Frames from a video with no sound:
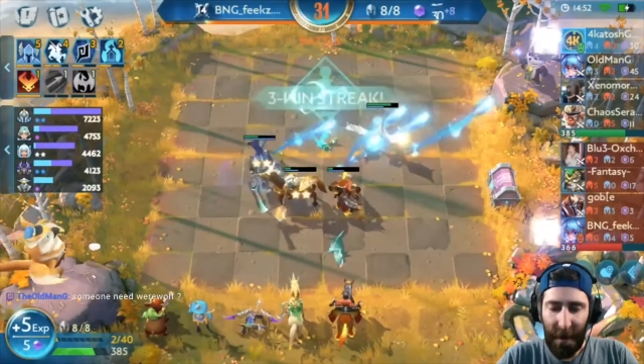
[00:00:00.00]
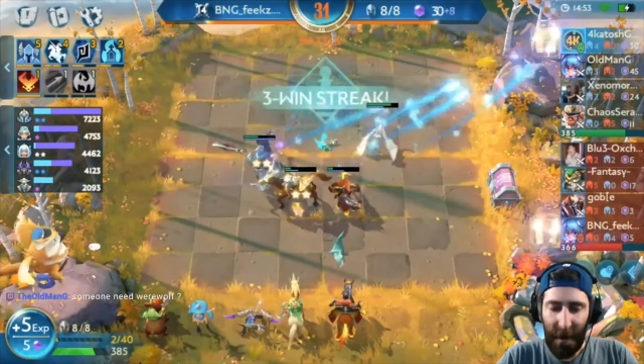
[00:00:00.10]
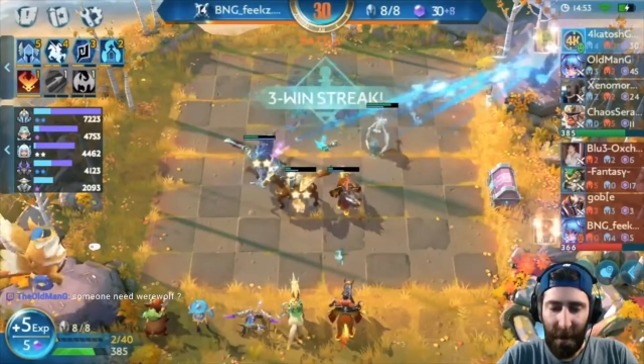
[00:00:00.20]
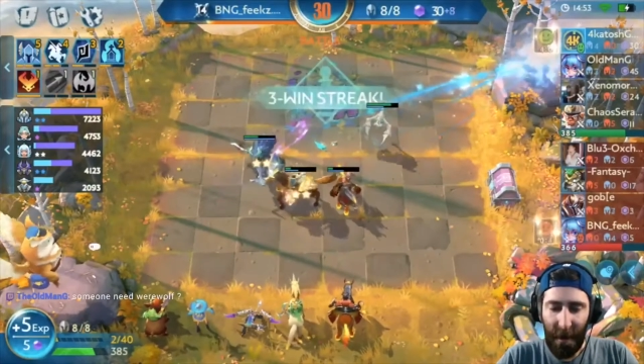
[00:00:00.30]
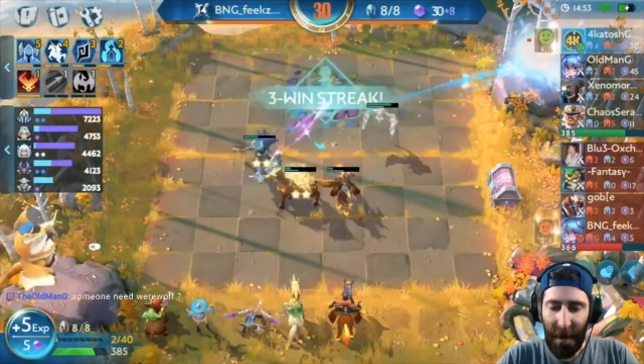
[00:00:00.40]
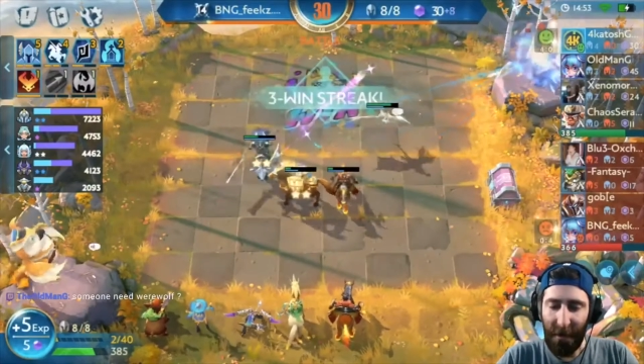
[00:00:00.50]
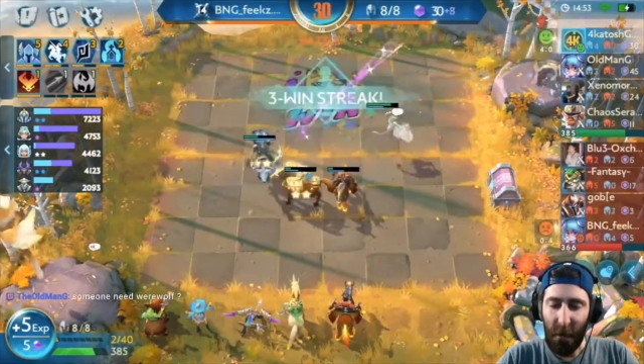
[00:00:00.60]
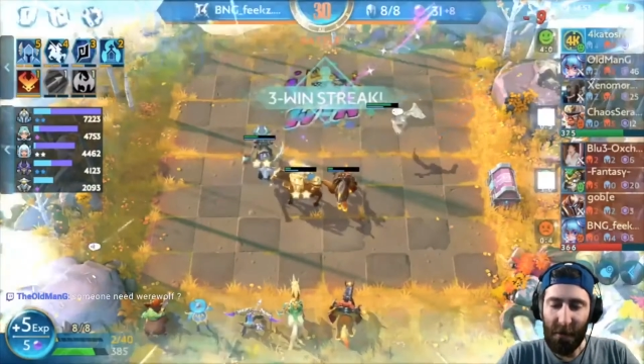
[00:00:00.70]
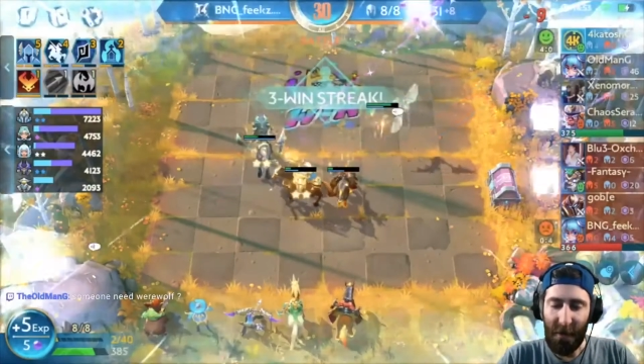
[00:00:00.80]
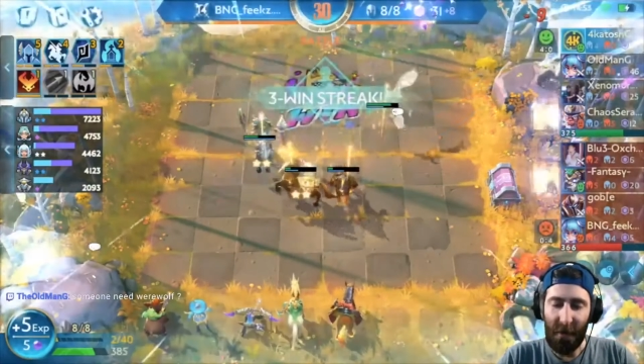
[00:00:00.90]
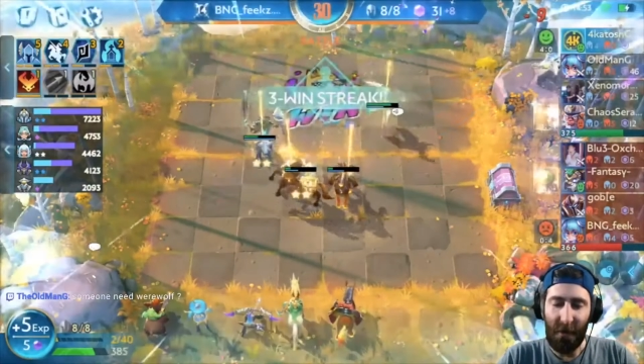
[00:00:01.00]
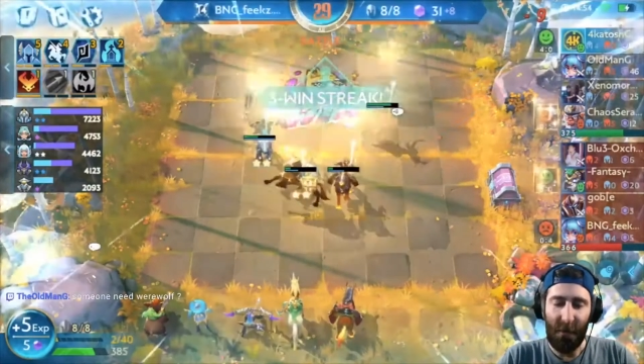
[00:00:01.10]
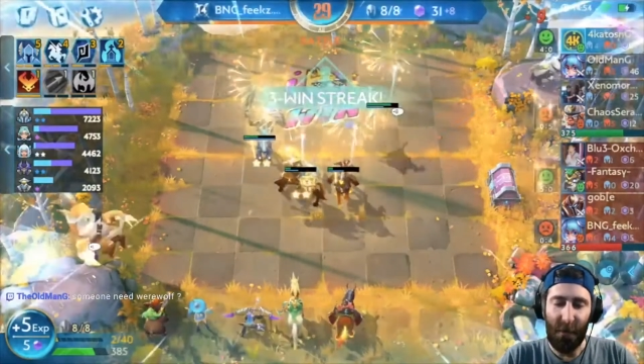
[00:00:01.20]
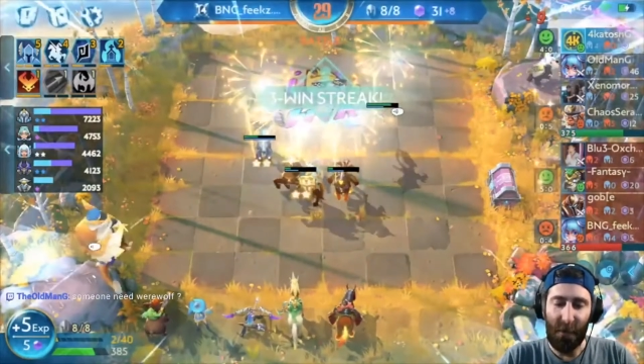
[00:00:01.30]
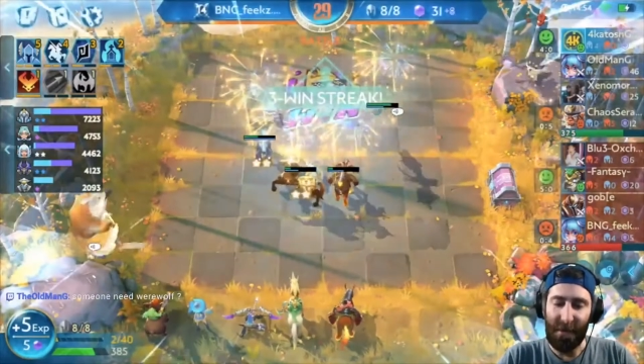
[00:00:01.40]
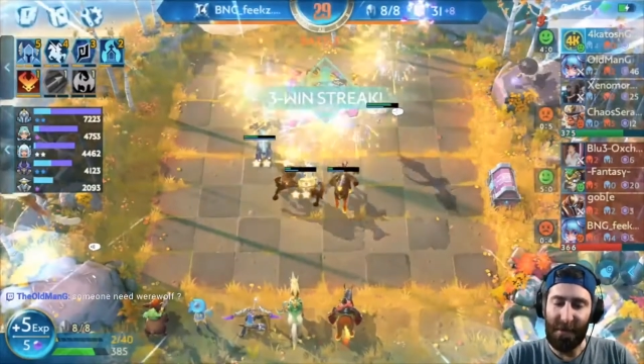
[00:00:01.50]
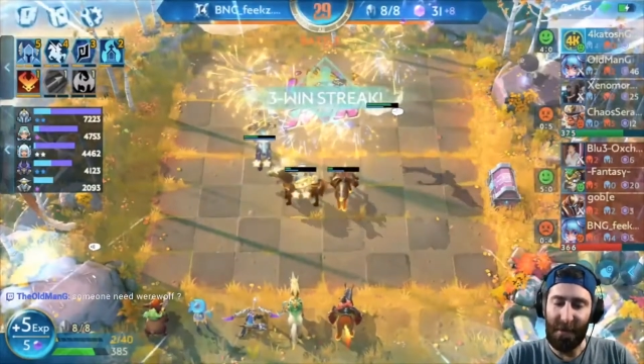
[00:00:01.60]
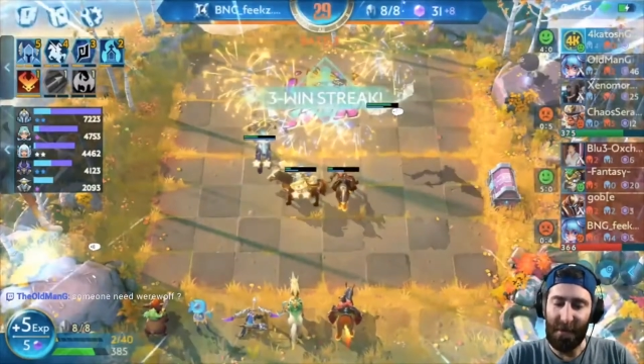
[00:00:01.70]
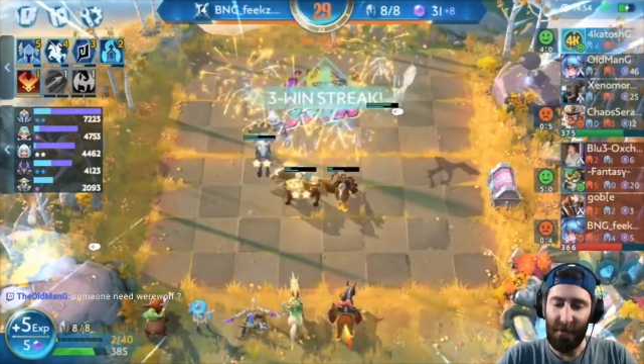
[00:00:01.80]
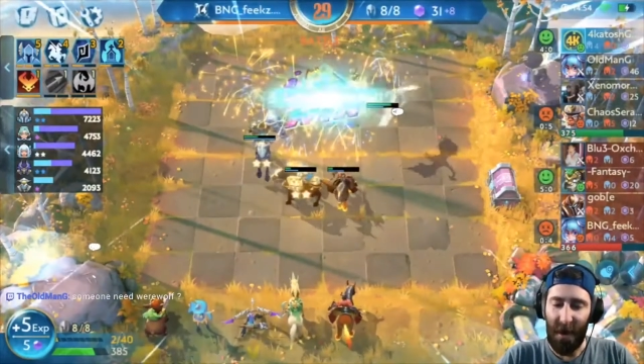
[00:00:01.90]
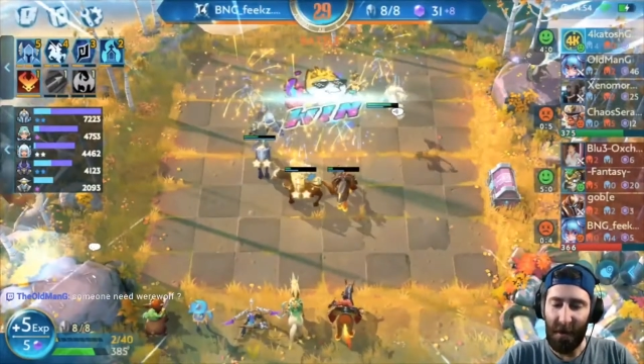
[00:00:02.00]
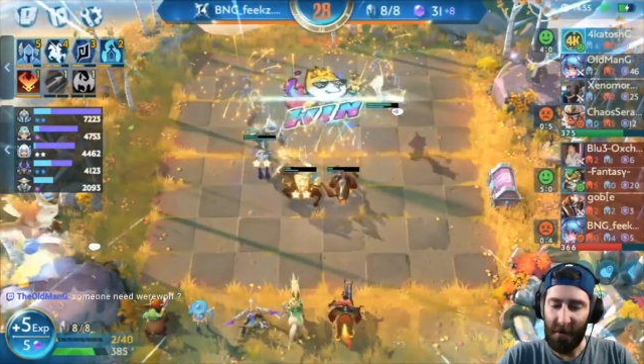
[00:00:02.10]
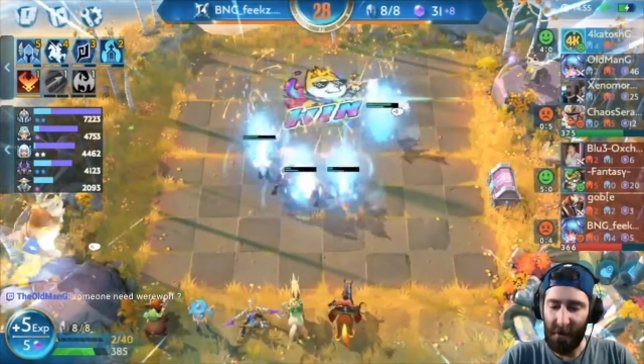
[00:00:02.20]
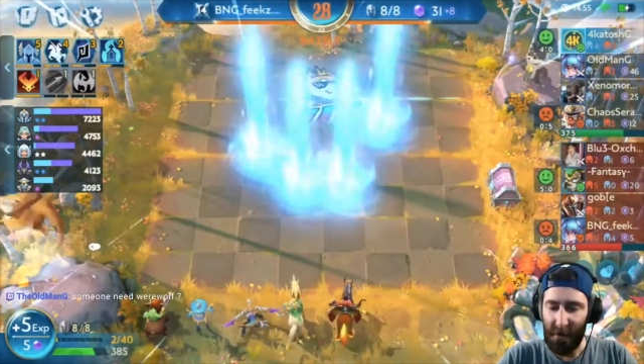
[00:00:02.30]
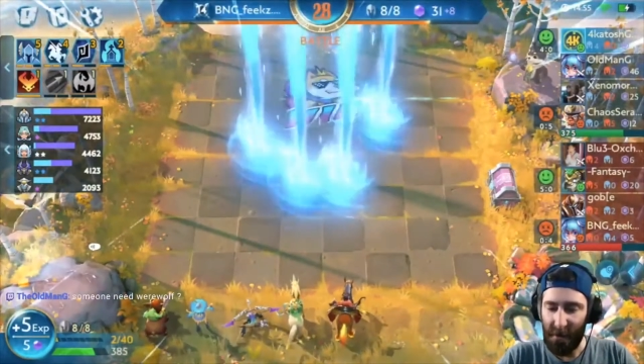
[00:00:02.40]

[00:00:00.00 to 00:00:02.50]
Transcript: but I also could put six riders in,